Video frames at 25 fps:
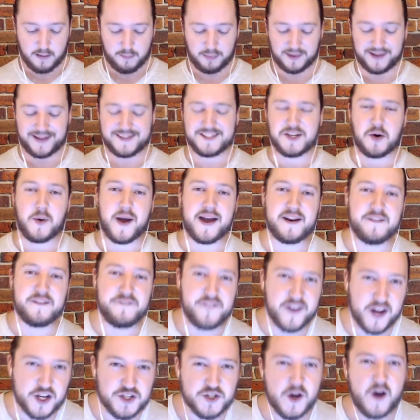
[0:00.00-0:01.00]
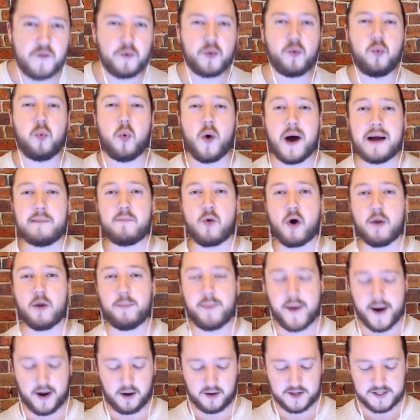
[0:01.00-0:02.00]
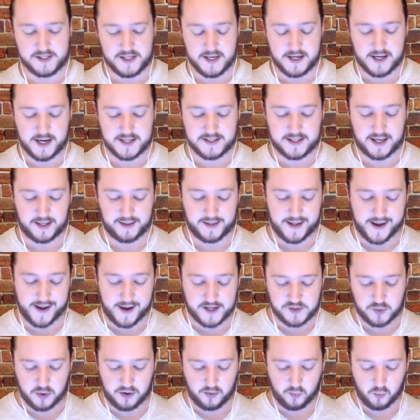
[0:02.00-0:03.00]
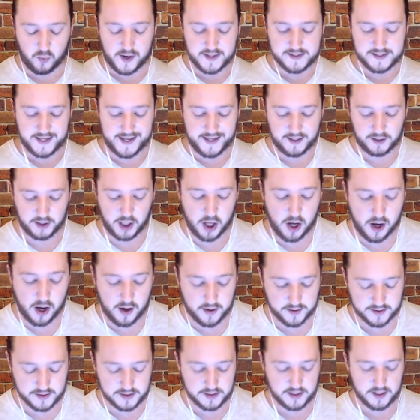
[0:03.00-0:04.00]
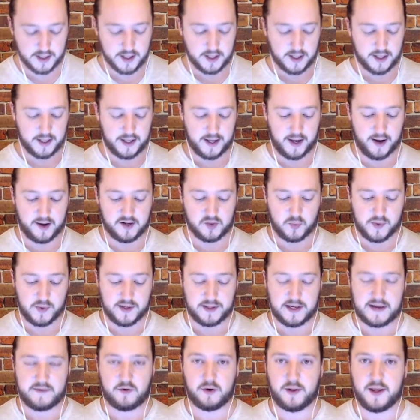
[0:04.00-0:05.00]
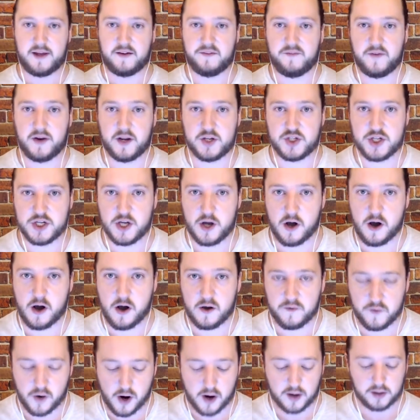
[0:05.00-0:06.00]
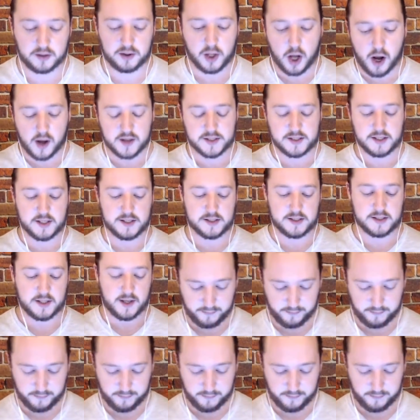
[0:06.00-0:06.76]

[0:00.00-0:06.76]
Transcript: But let's go ahead and finish off with one more battle, seeing as that last one was a loss and we never like finishing off on losses